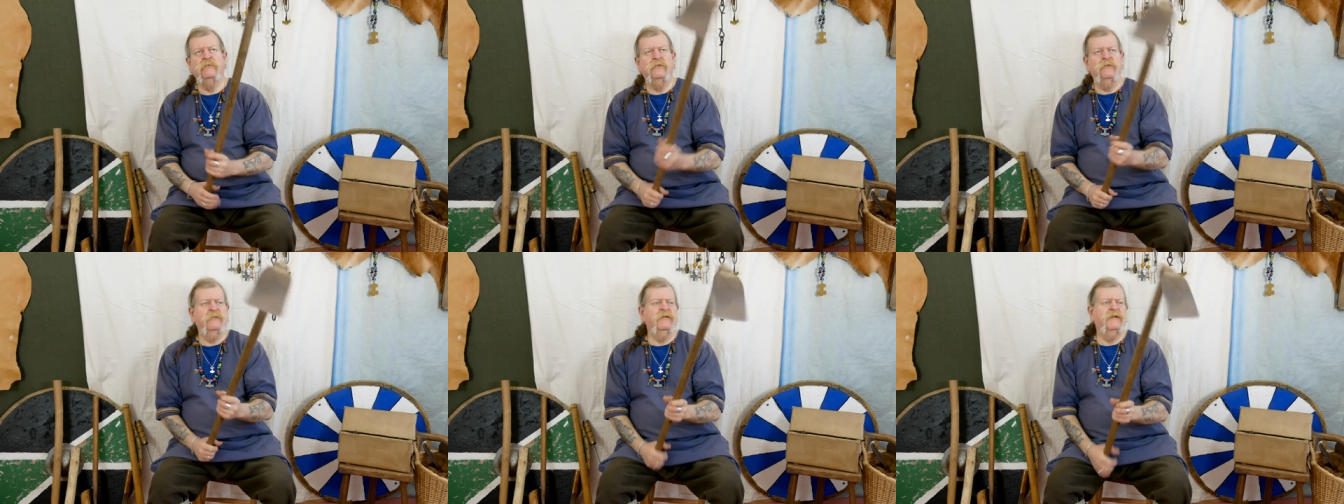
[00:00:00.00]

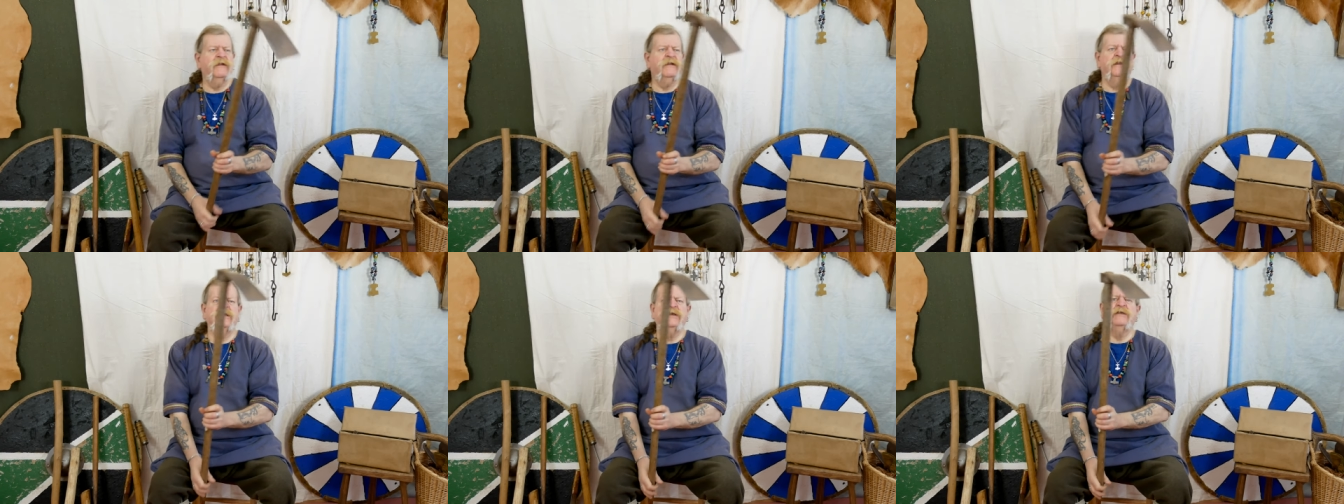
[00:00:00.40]
or I
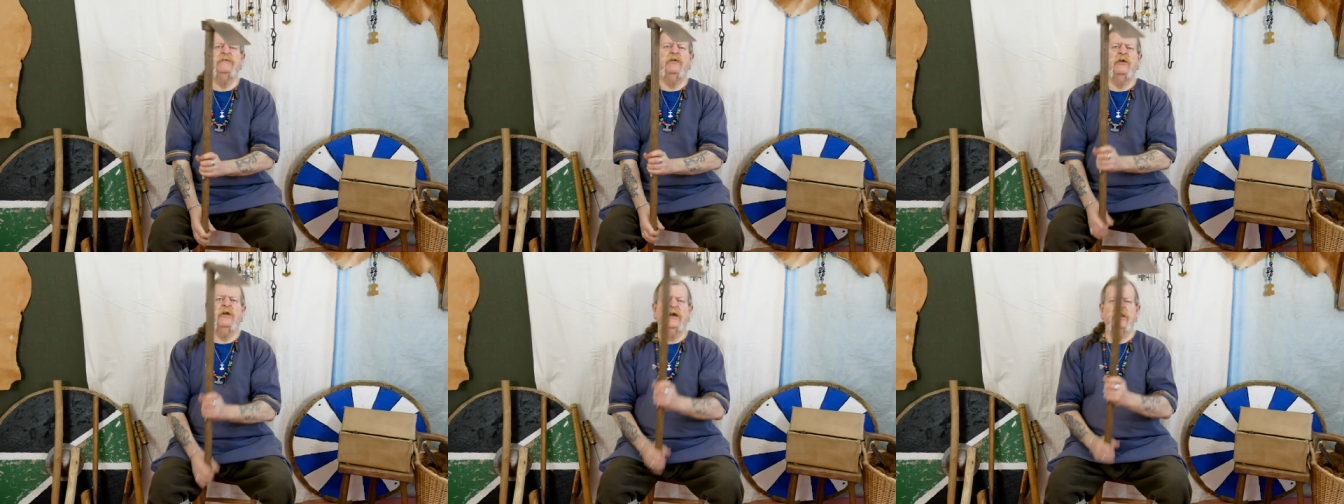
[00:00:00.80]
think this is
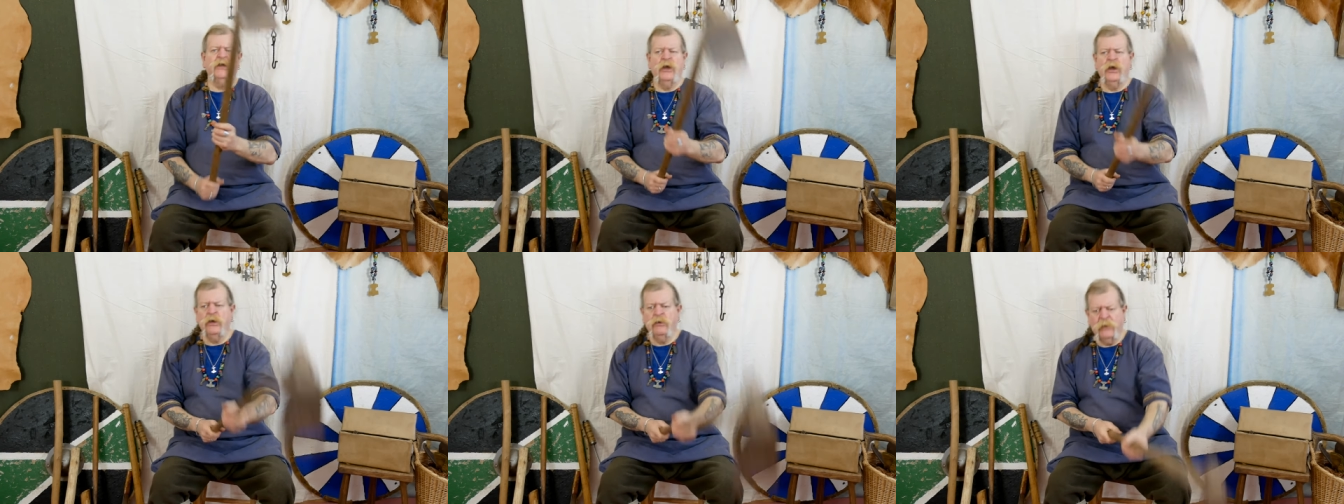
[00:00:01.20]
more like a
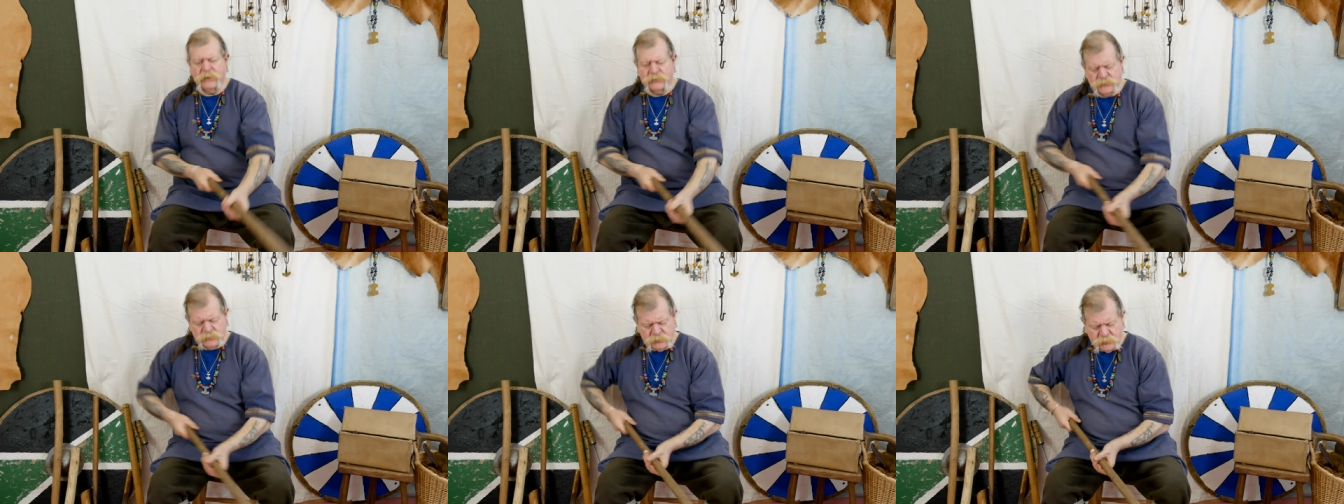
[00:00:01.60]
hoe
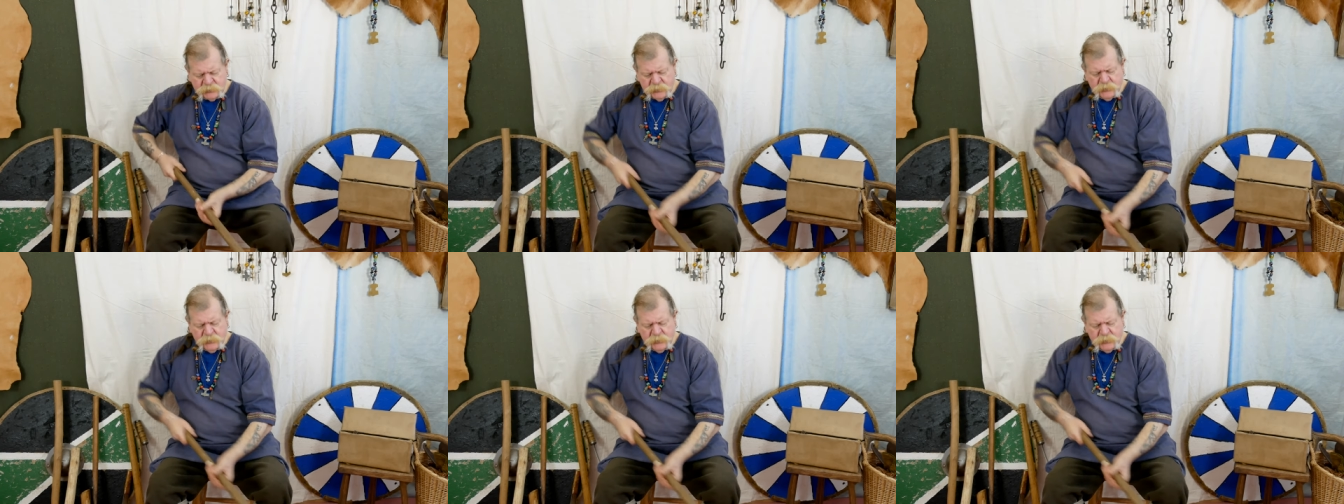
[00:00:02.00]
actually.